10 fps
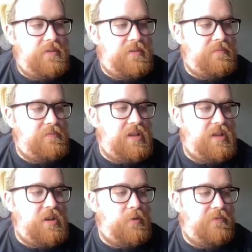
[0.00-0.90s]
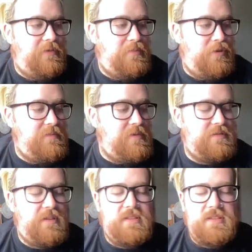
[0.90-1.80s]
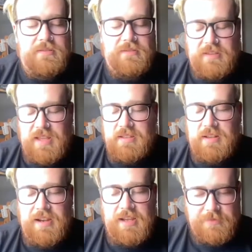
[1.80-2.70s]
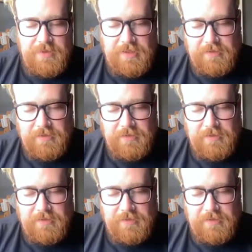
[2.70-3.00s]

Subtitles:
They didn't open for appointments or anything, so that's all next week.